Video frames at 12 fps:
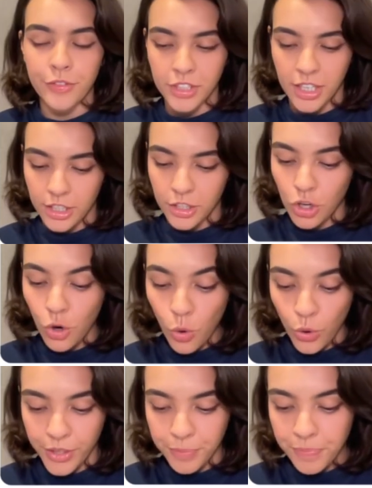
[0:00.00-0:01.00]
there.
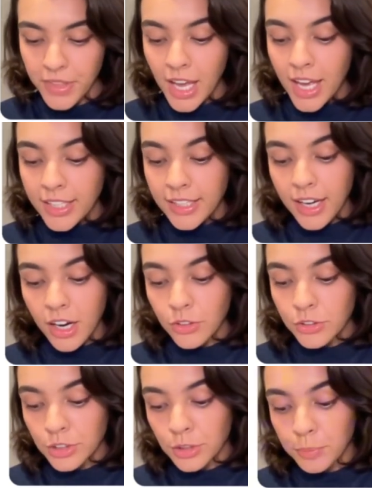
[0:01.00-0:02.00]
Or the
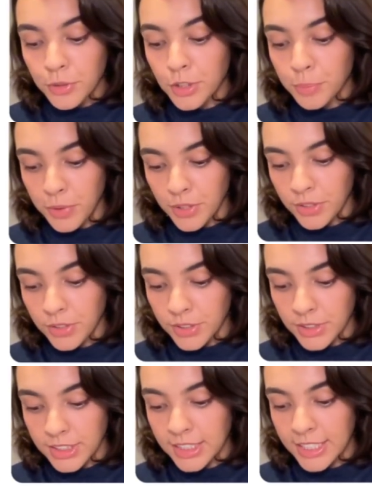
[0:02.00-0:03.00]
author
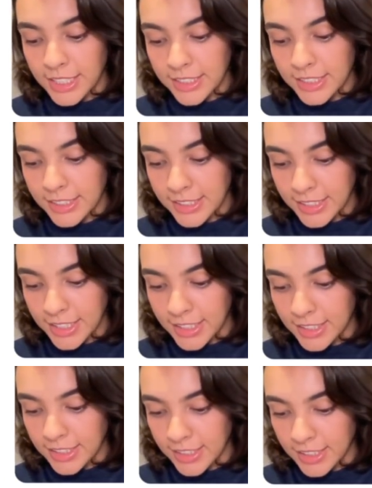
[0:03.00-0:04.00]
purpose in
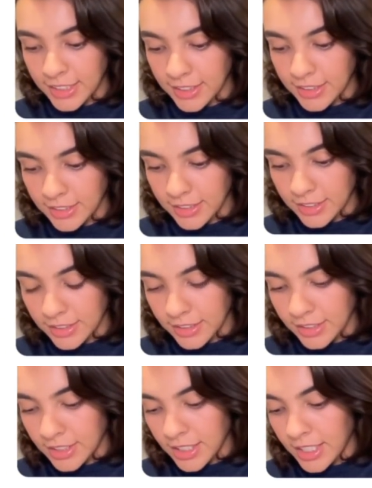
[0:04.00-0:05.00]
discussing
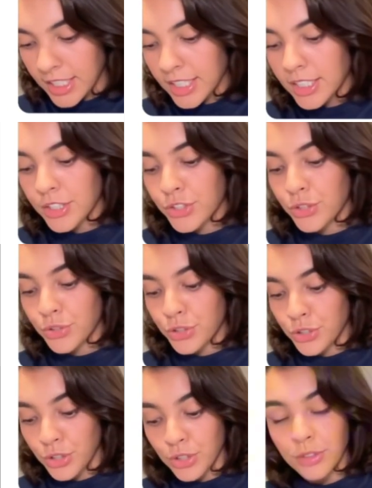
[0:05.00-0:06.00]
is
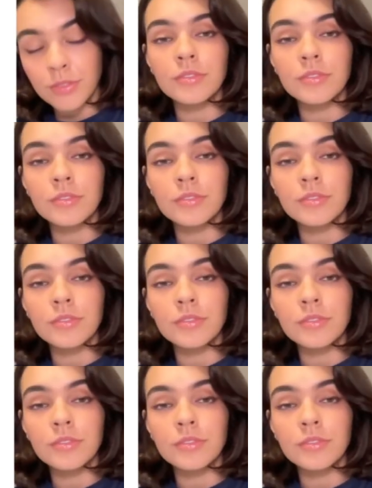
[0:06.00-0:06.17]
to